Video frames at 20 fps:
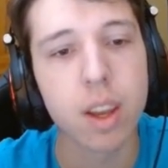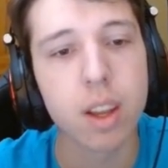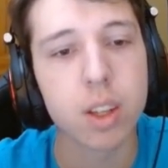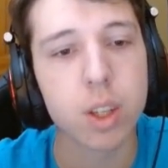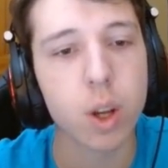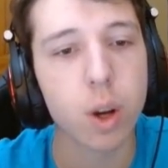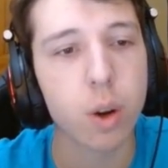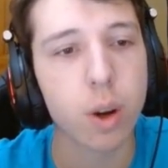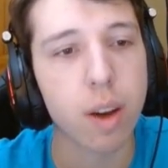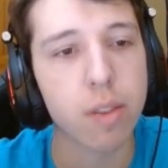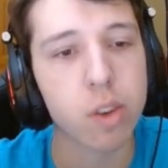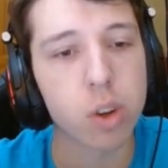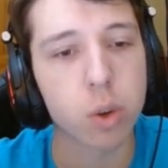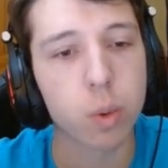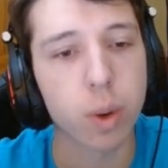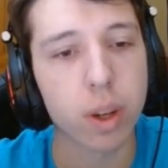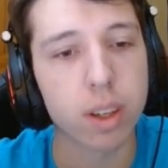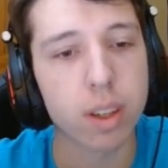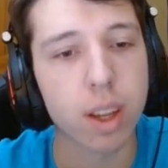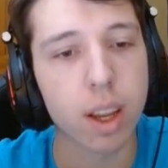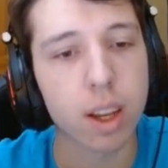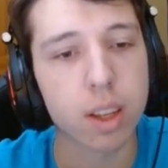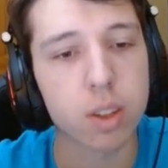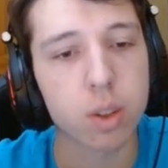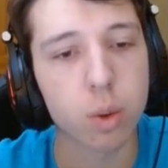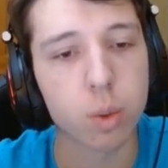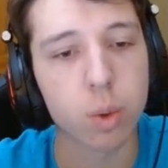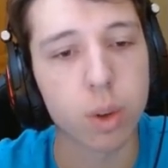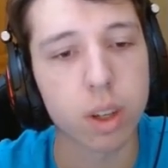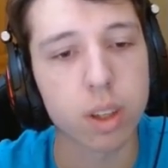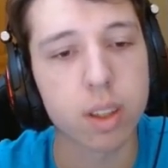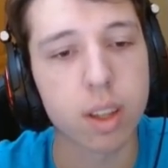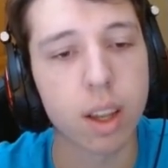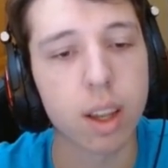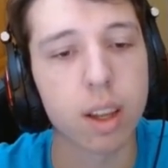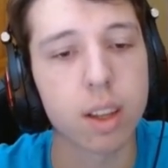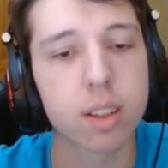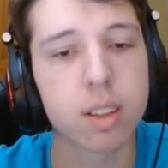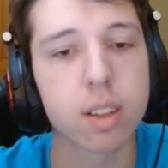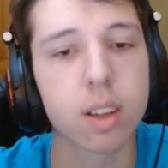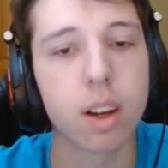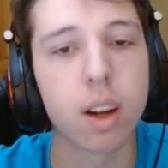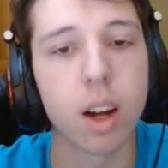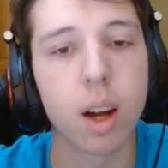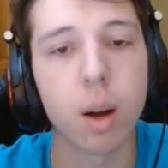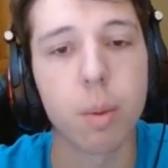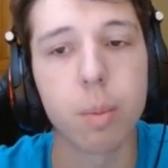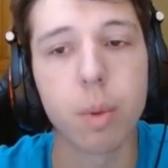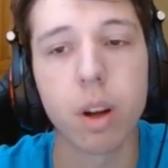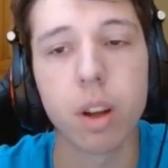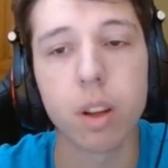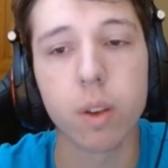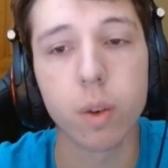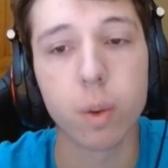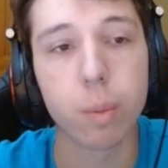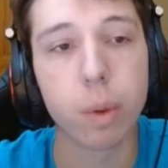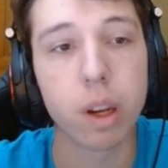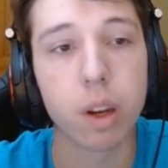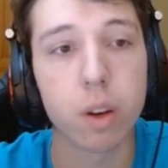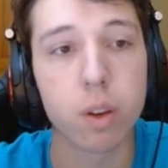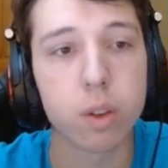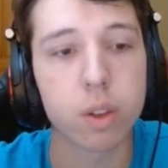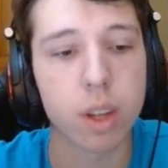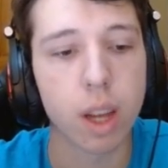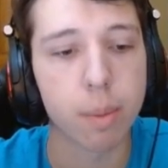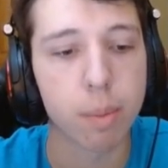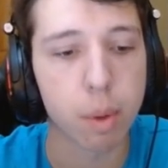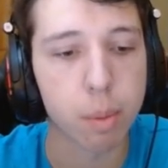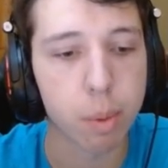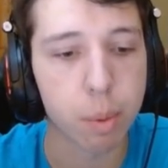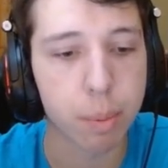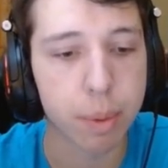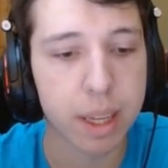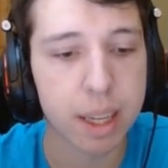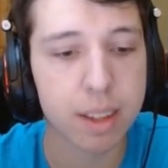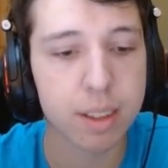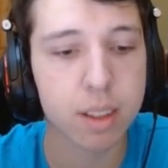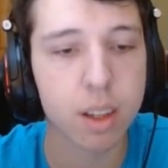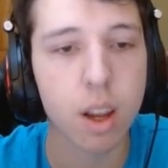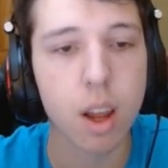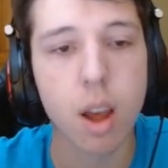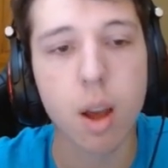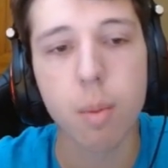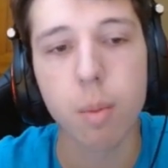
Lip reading: So after queen takes, rook takes, you may notice I'm up a piece.